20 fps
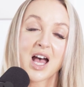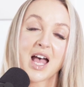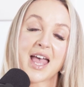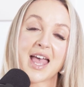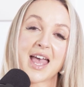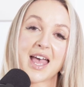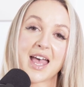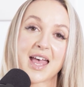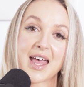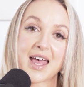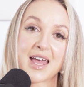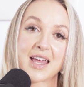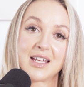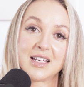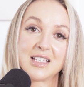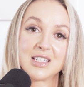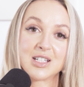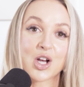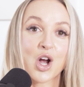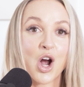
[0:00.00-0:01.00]

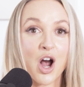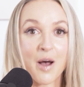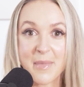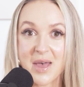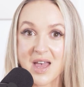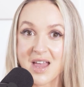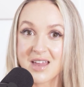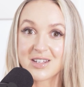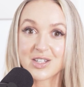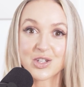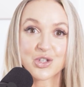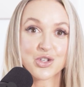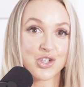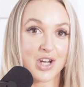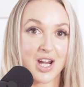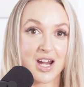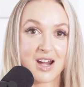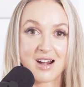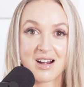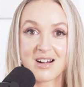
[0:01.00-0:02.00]
and comment,
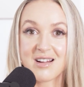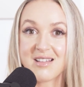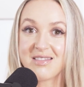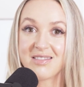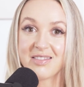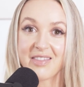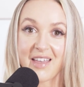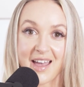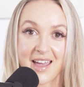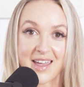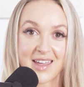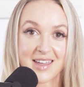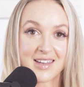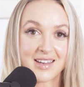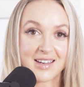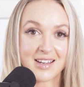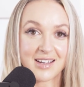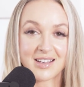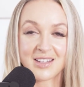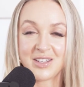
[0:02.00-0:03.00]
share,
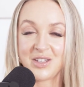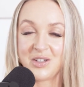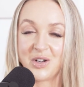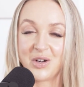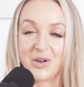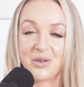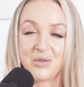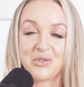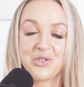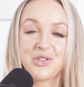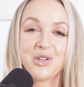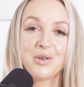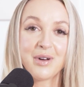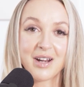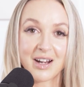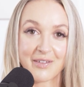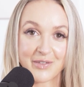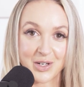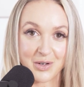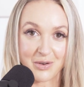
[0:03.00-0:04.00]
do
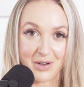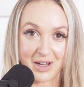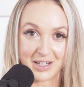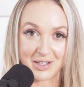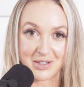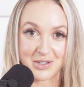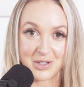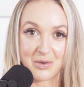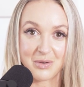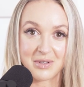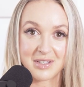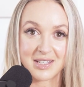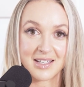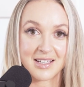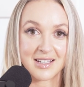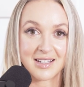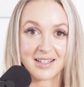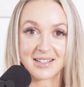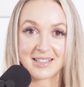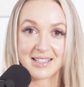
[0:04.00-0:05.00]
whatever you got to do
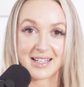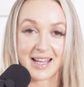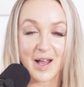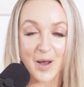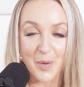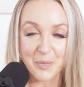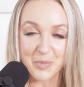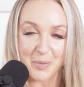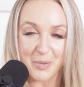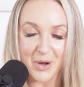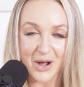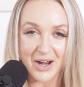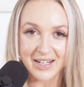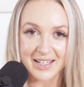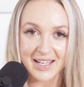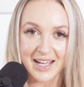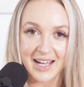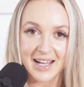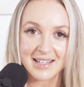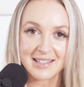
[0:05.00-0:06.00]
to help the
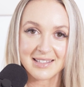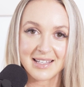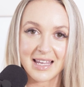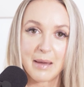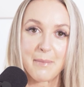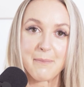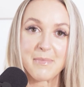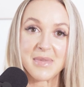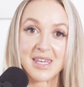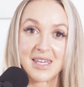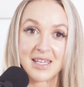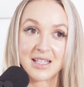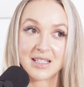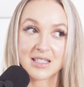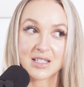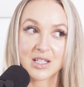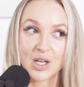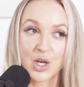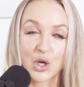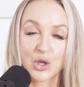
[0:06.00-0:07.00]
podcast. It
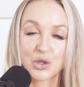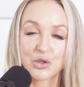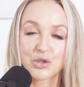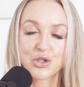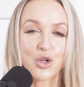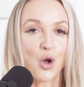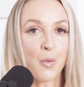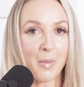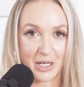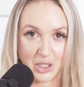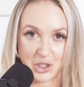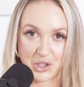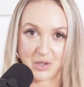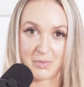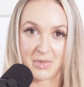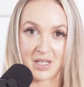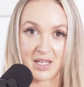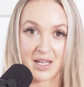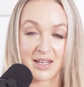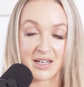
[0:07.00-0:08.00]
means so much to
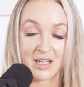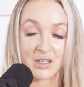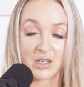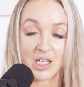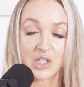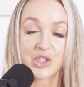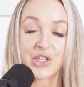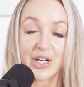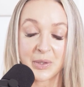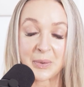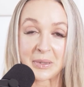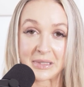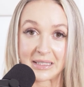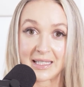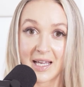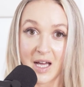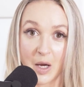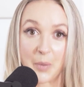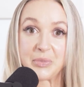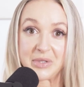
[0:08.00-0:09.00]
me, and it
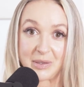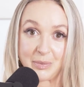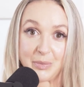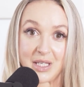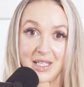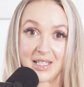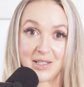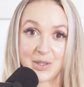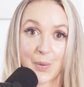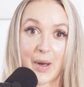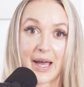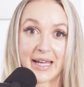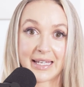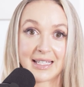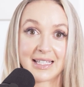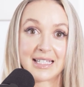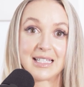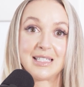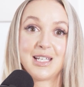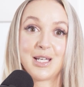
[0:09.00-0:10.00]
genuinely helps me so I
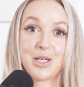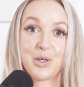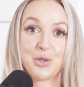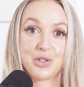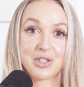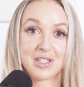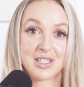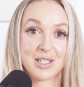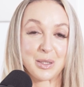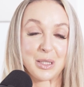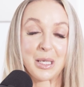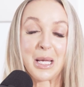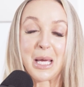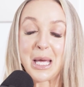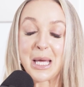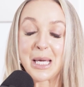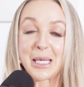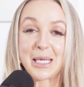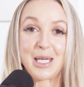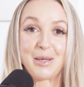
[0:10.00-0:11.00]
can continue just to
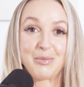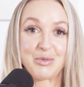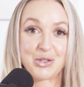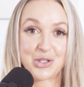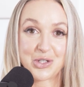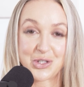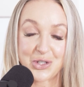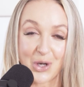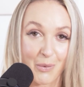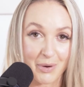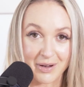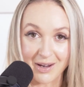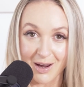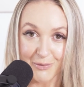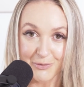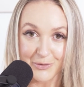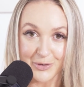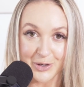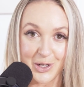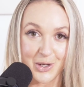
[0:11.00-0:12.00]
keep showing
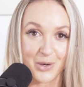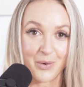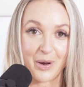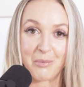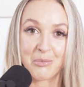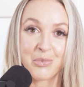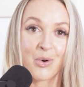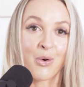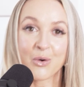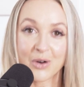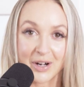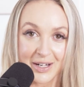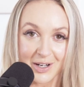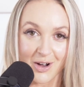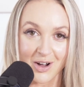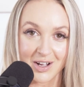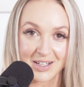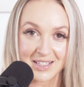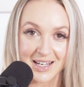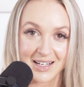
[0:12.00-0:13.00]
up for you and pouring
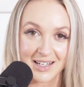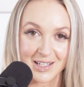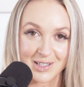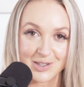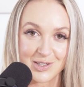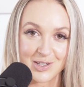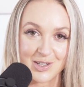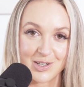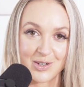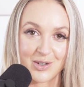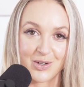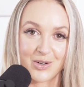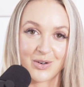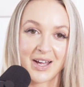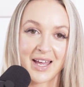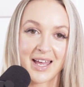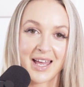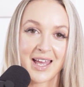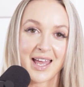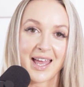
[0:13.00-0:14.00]
content into you
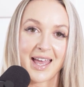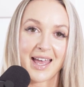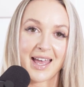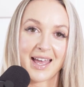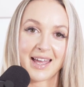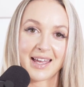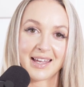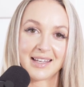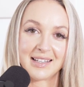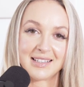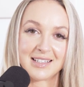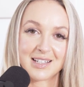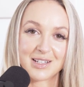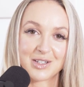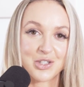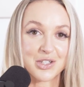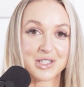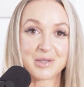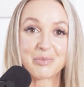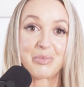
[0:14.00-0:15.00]
and
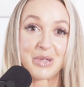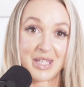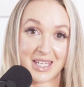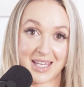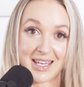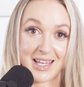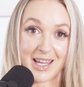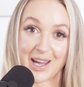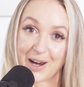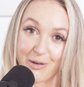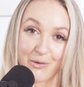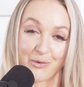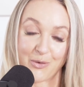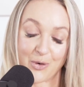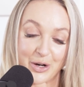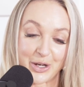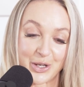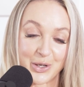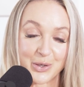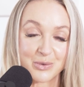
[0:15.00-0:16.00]
just being here
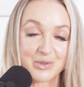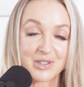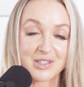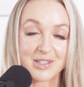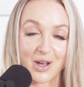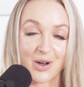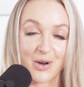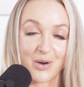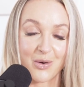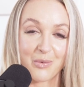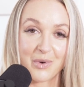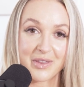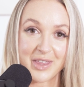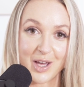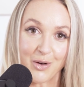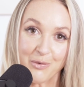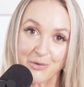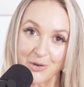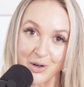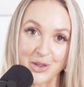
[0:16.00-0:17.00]
for you. So
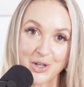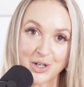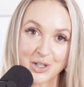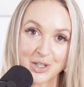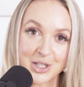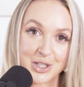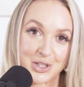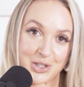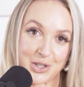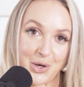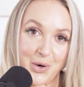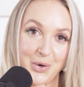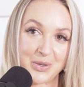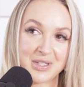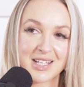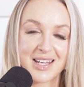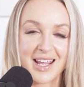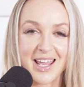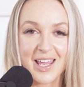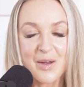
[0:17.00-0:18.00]
without further ado,
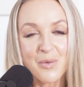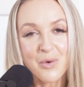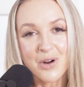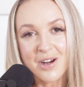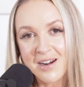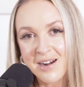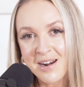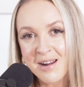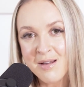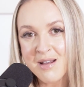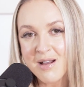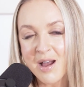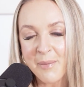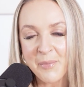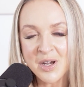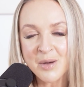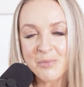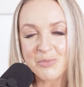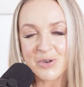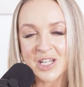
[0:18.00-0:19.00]
today I'm
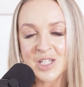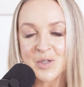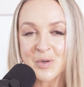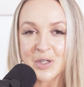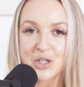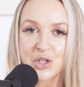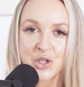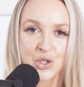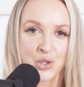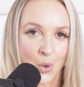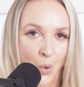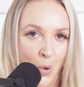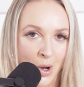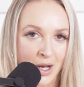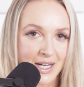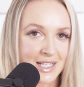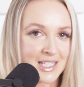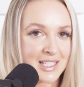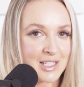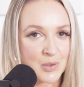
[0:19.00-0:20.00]
gonna bring you a
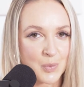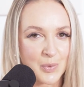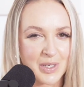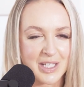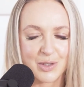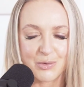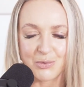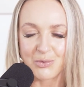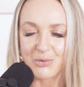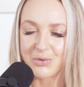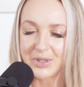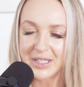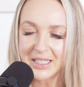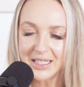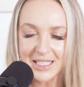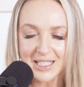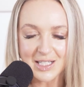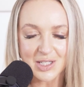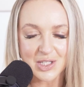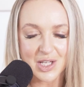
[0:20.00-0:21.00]
short and sweet,
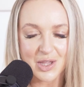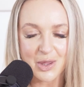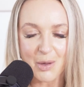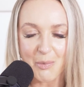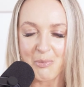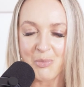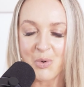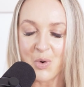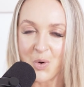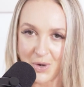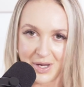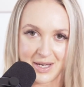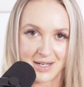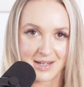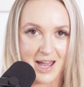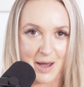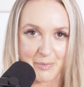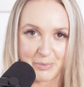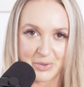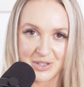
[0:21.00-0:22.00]
really to the point
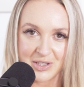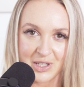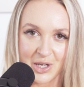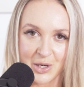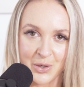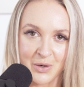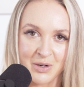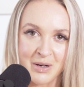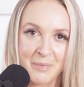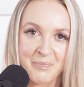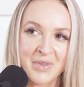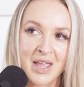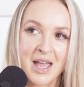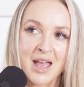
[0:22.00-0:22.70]
episode,